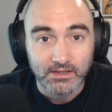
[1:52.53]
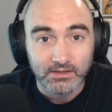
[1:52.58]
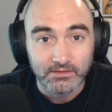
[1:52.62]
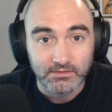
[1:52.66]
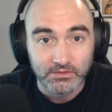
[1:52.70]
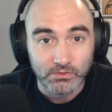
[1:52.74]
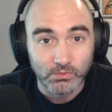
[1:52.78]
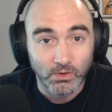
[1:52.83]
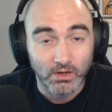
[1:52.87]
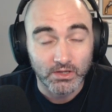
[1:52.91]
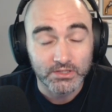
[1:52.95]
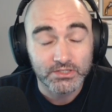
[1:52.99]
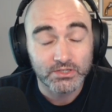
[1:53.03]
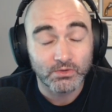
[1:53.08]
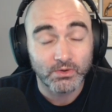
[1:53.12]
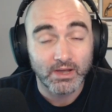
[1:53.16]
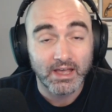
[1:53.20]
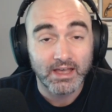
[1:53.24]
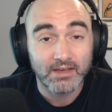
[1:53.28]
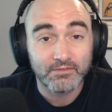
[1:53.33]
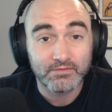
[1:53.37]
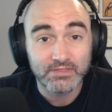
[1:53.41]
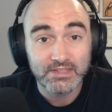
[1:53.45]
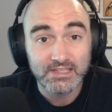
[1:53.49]
You also
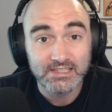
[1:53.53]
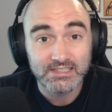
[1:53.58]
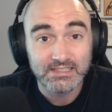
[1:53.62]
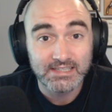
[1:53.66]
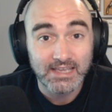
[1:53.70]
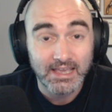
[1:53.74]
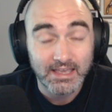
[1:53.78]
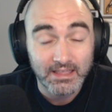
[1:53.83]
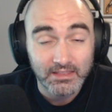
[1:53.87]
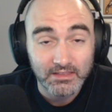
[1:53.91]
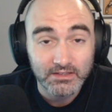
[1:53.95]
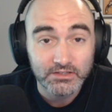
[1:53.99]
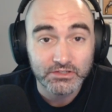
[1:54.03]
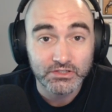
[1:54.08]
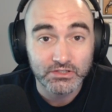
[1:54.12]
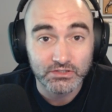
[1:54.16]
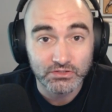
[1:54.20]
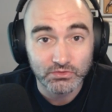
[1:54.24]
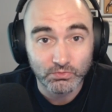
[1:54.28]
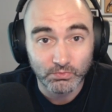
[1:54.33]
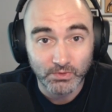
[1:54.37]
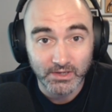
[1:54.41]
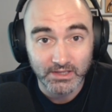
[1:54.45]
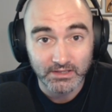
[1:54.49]
have the
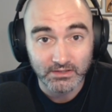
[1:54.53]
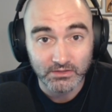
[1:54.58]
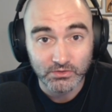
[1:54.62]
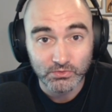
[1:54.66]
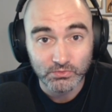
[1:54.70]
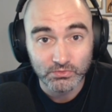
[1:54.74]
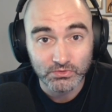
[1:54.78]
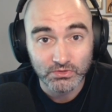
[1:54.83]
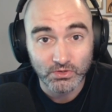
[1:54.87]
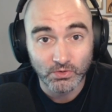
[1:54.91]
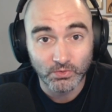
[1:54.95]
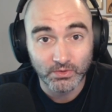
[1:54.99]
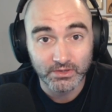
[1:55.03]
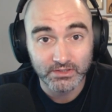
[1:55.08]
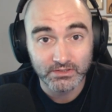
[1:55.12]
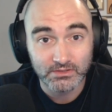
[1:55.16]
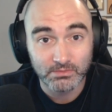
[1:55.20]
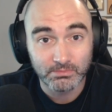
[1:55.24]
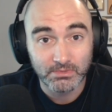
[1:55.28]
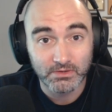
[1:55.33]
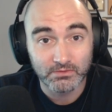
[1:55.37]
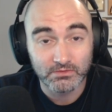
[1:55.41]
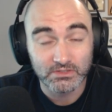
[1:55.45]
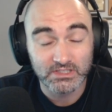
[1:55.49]
intelligence wing, who's going
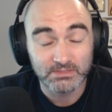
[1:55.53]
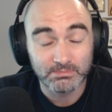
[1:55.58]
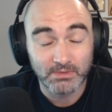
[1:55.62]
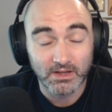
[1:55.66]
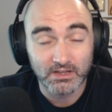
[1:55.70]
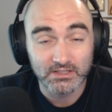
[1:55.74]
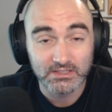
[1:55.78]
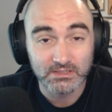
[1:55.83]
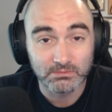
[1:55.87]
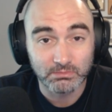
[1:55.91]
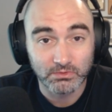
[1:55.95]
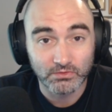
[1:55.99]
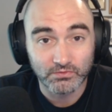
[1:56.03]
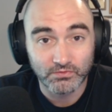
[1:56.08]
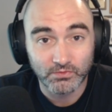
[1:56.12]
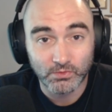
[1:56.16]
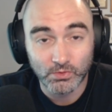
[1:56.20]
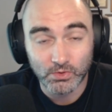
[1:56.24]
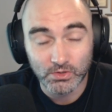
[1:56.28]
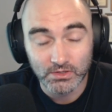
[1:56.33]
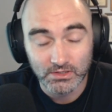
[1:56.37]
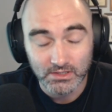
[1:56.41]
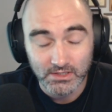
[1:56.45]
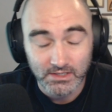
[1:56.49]
to be responsible
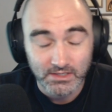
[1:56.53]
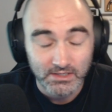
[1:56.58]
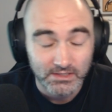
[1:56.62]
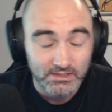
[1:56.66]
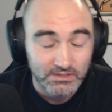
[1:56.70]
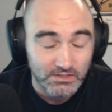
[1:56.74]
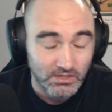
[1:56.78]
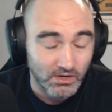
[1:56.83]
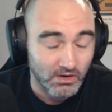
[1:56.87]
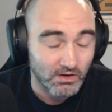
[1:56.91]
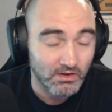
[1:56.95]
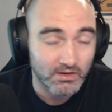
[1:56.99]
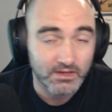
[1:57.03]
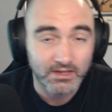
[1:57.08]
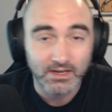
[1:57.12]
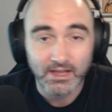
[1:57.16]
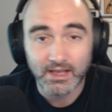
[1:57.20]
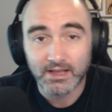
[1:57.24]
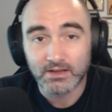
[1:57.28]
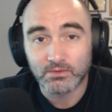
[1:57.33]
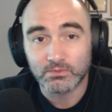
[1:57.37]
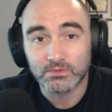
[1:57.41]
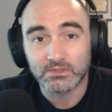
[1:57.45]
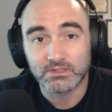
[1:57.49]
for target
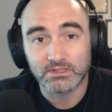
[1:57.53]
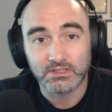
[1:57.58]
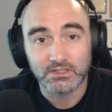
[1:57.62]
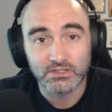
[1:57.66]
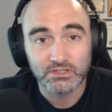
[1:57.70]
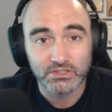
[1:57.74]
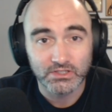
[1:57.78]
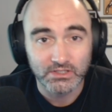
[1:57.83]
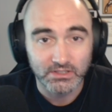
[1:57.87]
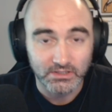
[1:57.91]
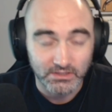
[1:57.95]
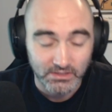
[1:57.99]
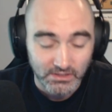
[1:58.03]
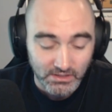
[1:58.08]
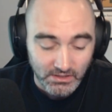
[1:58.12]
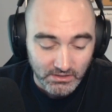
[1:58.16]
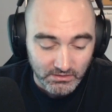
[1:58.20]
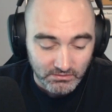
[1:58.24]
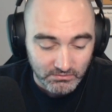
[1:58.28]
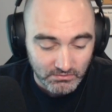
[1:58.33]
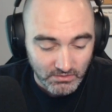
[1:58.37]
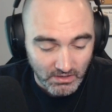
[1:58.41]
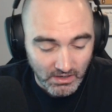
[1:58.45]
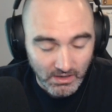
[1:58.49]
acquisition,
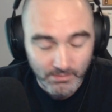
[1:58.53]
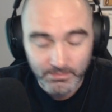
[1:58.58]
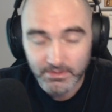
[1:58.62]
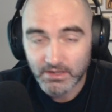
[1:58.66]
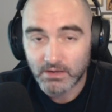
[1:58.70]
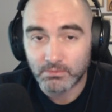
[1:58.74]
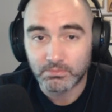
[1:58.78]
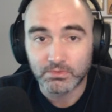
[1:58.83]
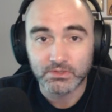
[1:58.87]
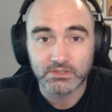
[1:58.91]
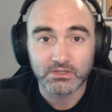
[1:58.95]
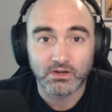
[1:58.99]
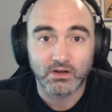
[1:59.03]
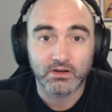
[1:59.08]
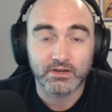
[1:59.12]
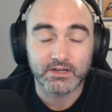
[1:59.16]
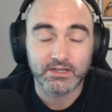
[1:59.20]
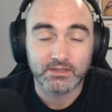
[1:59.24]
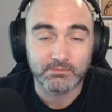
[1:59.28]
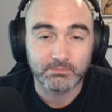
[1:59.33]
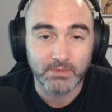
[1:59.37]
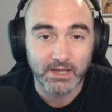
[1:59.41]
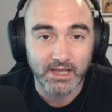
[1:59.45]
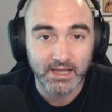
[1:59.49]
coming up with
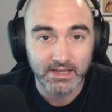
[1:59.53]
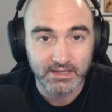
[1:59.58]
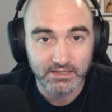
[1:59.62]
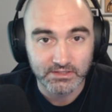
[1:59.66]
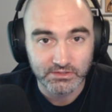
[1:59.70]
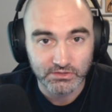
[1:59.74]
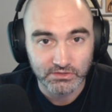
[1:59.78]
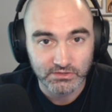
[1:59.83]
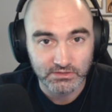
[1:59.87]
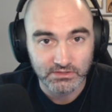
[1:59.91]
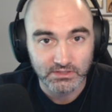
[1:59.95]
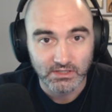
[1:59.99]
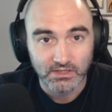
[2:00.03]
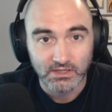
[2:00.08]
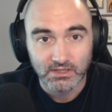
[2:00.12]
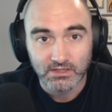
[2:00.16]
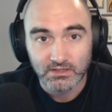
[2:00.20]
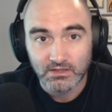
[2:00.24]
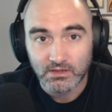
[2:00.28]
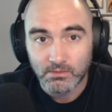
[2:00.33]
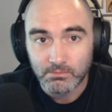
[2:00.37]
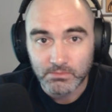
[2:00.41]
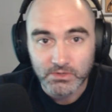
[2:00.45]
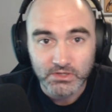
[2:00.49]
targeting packages,
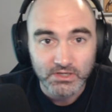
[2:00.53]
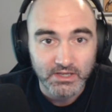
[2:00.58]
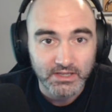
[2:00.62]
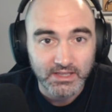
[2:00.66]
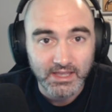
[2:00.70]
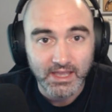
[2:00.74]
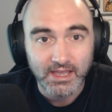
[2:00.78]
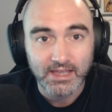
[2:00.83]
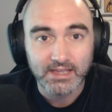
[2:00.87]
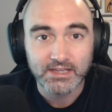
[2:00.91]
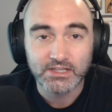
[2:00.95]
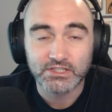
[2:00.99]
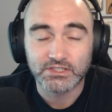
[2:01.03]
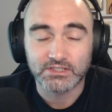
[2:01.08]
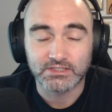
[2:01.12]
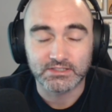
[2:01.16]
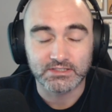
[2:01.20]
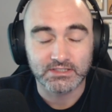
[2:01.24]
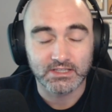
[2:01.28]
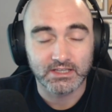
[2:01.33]
communications.